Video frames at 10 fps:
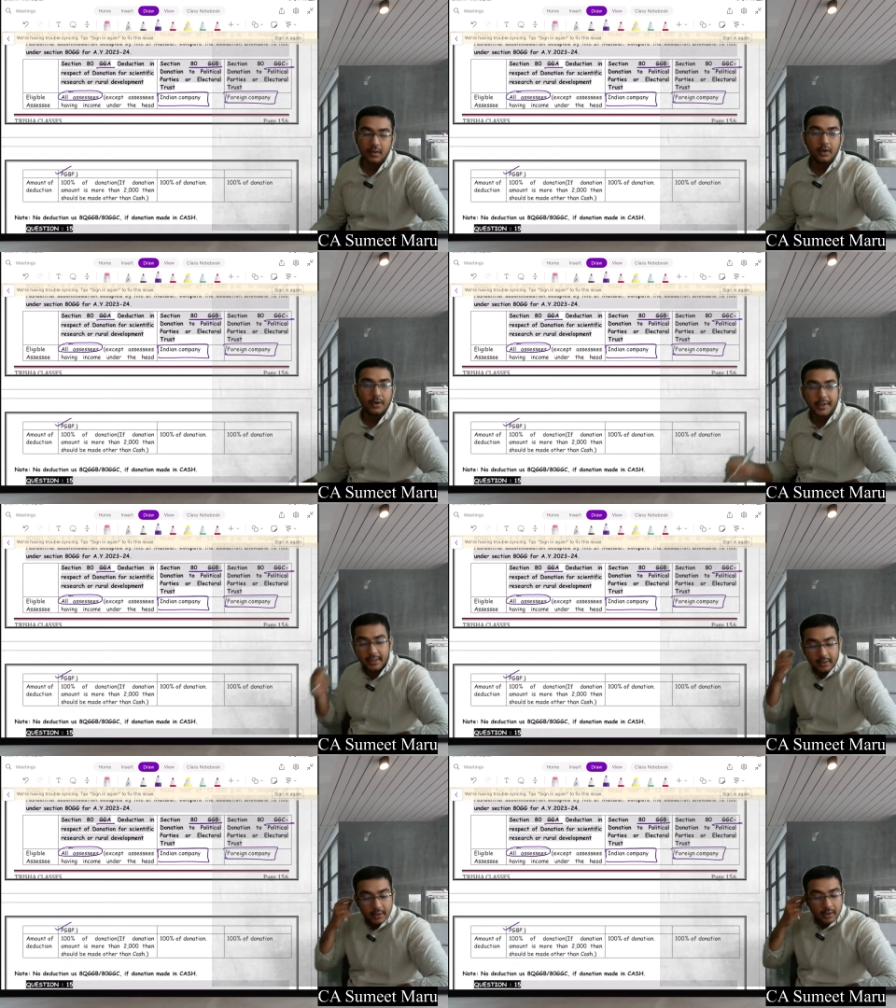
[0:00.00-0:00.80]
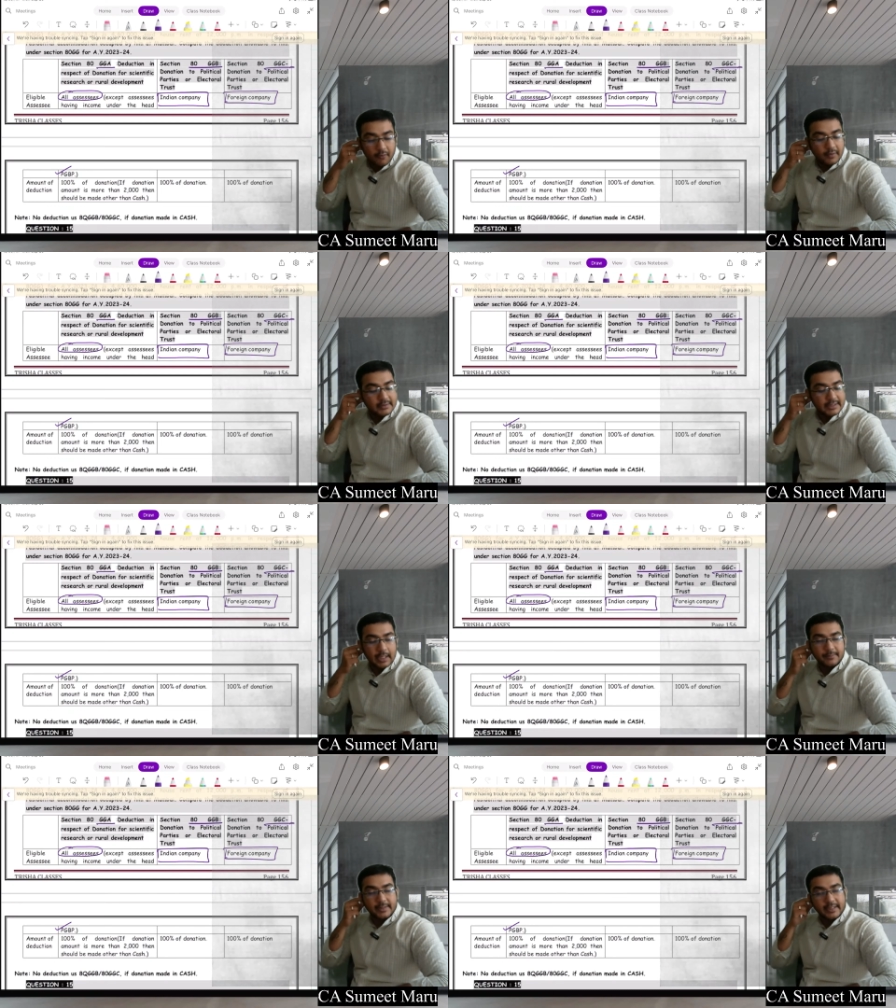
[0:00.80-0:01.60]
Okay, once again
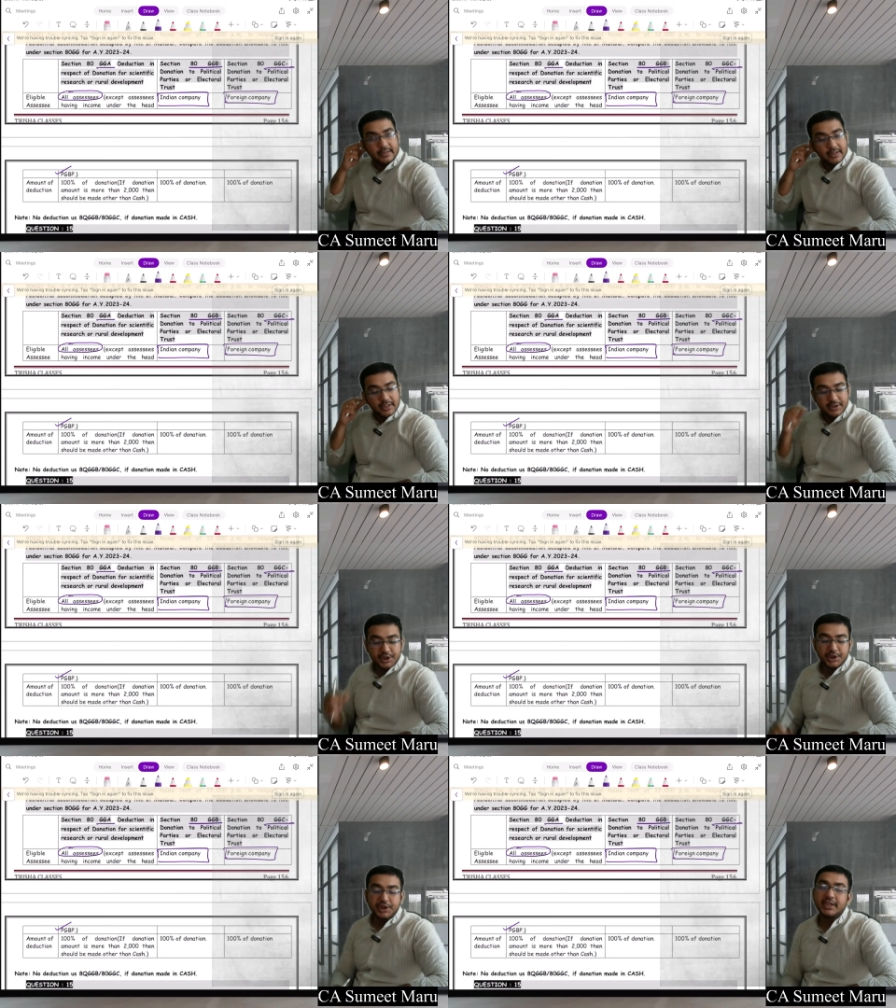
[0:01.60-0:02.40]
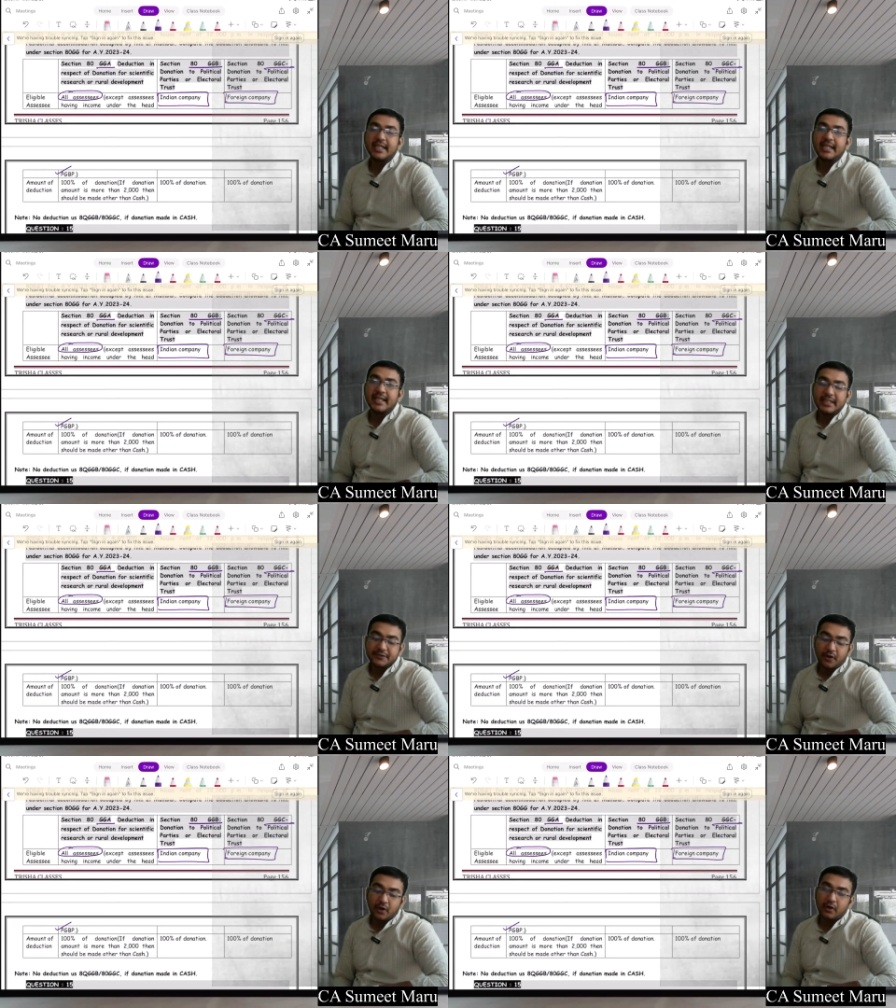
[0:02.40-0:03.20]
I'm saying GGA is
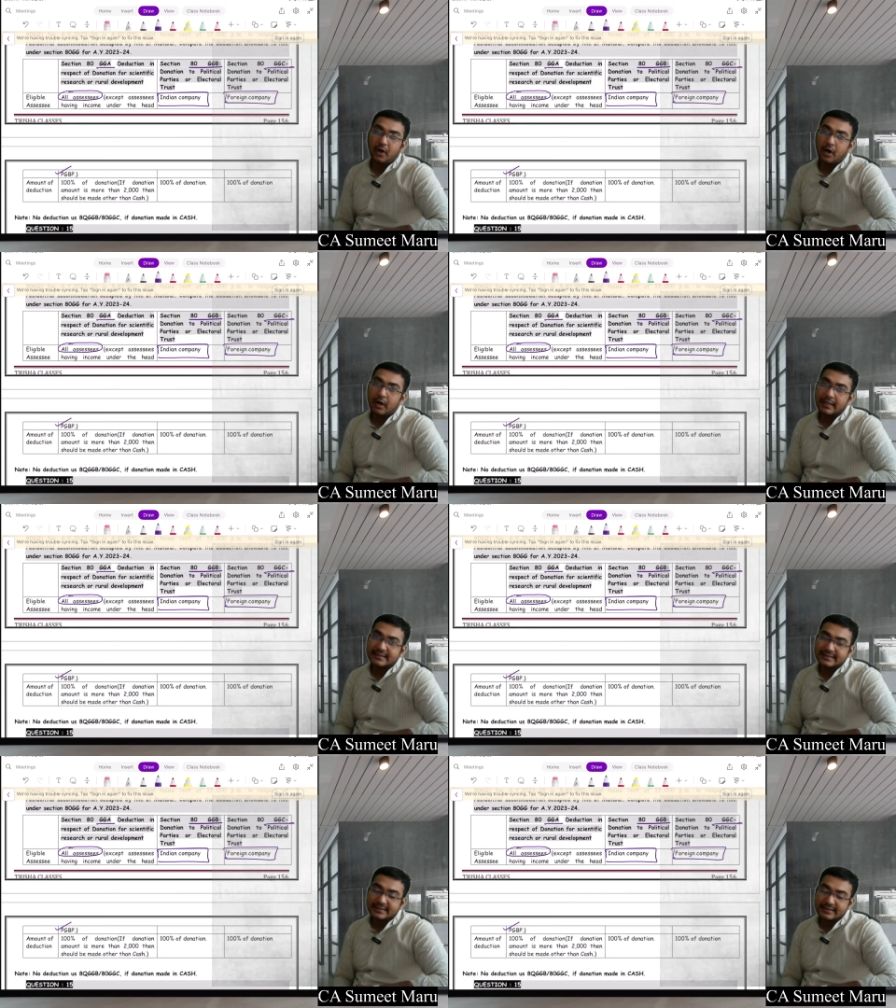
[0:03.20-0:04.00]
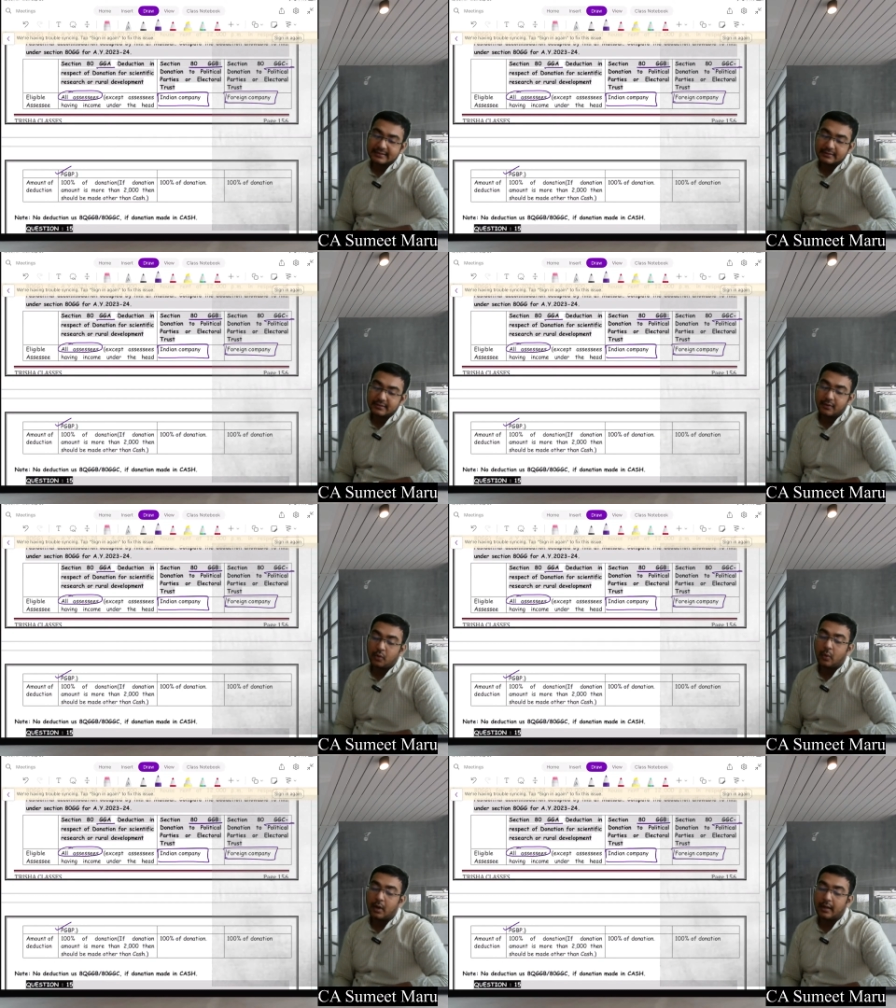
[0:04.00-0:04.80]
for all SSCs
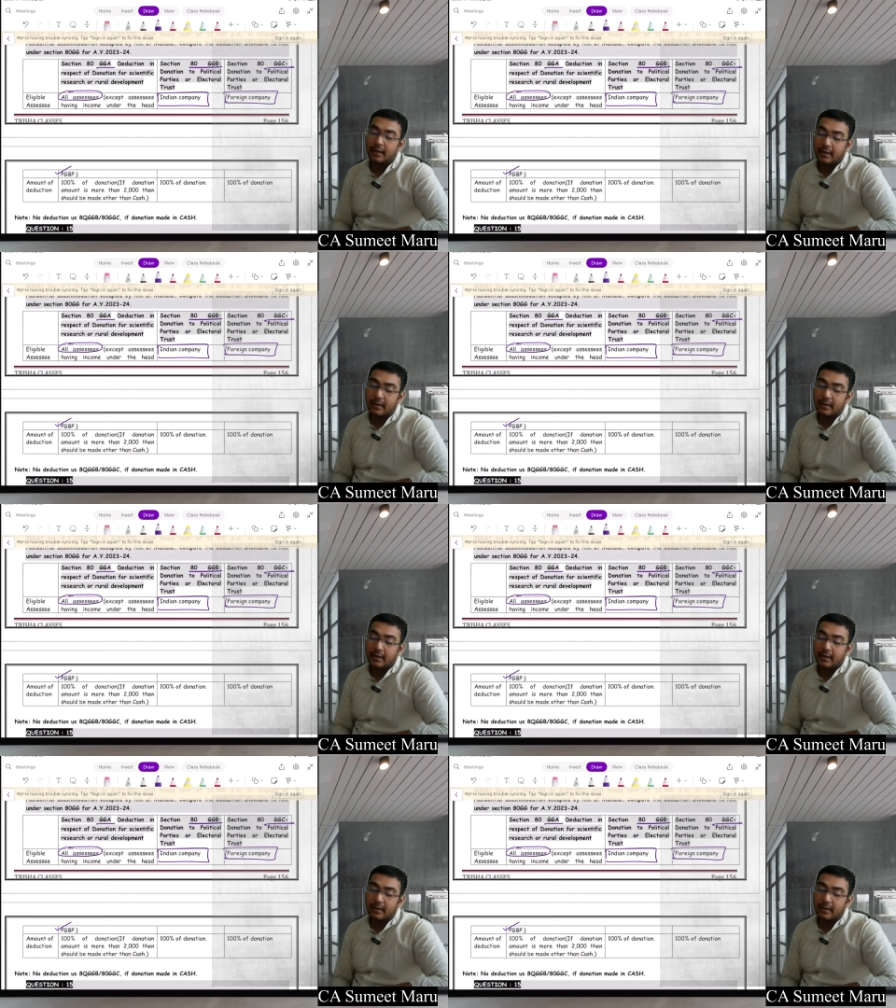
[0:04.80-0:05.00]
who are